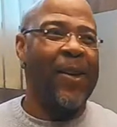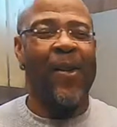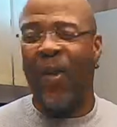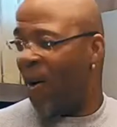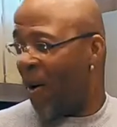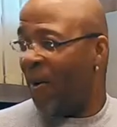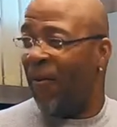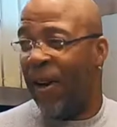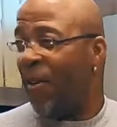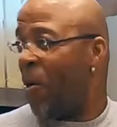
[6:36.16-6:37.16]
you all
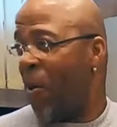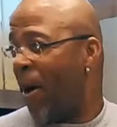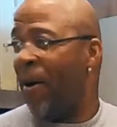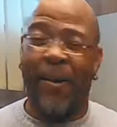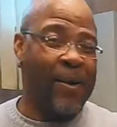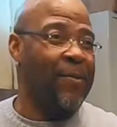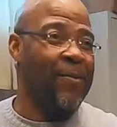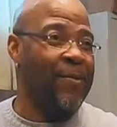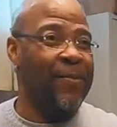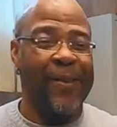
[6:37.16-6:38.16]
very well,
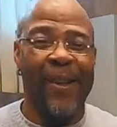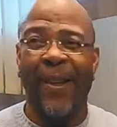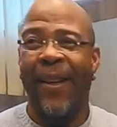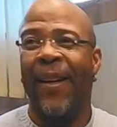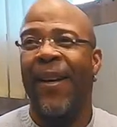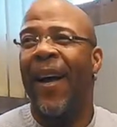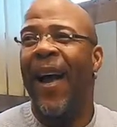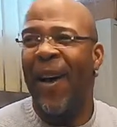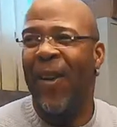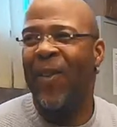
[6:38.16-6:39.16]

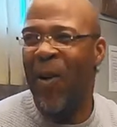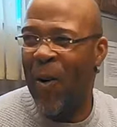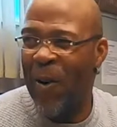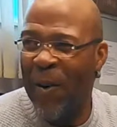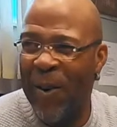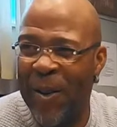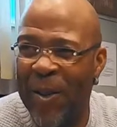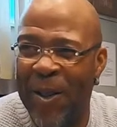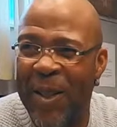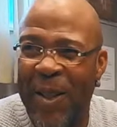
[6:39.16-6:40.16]

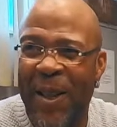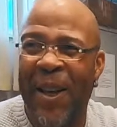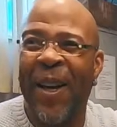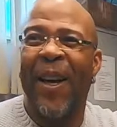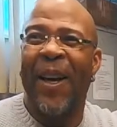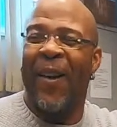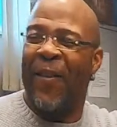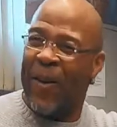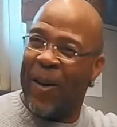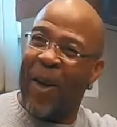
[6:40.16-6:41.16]
altos.
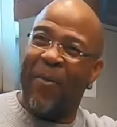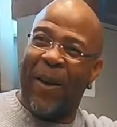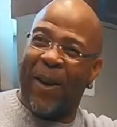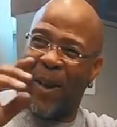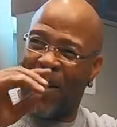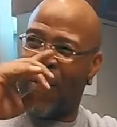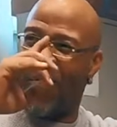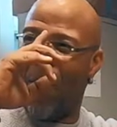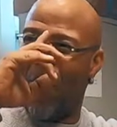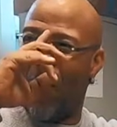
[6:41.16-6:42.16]
If you can give me a little bit
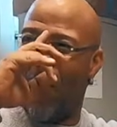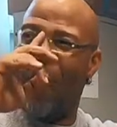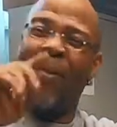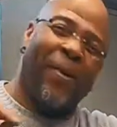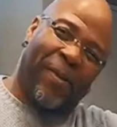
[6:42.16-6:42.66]
more